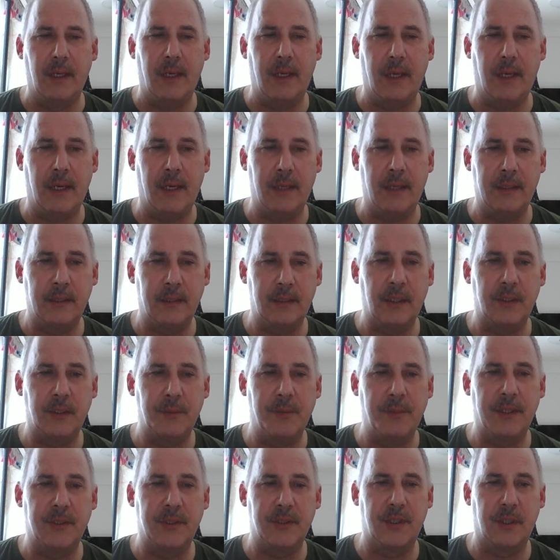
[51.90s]
And it does
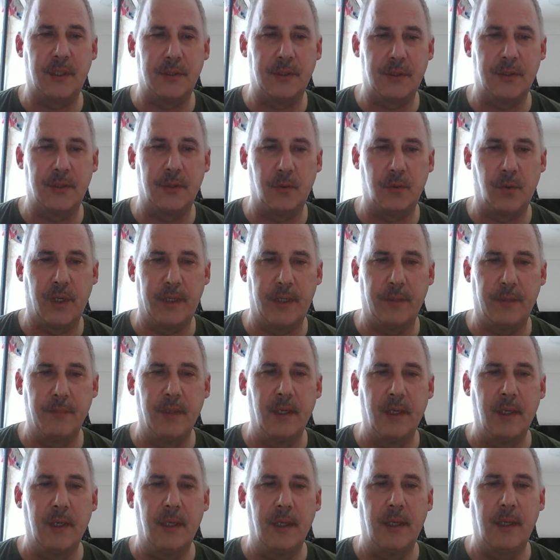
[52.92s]
make sense in a way.
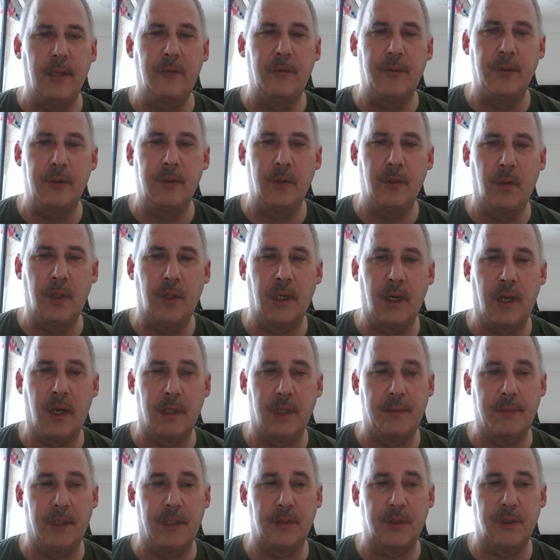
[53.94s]
If you know a lot
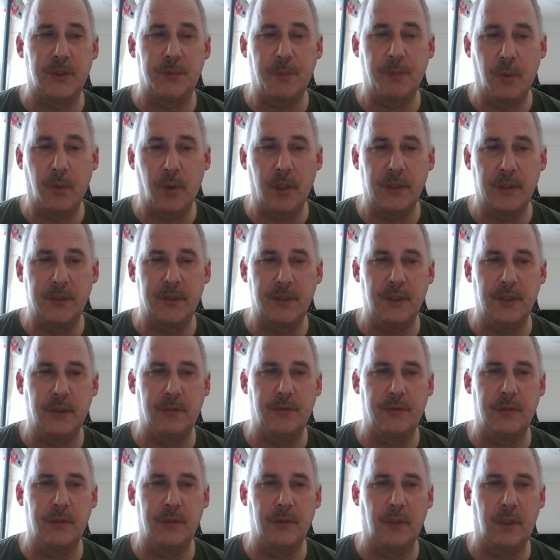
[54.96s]
about sports,
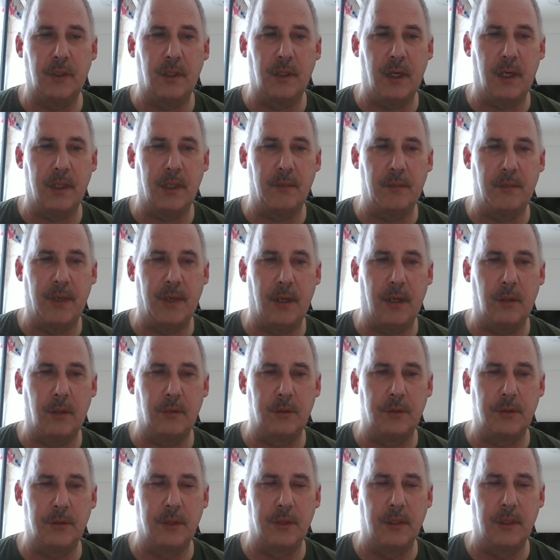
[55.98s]
if you know a lot about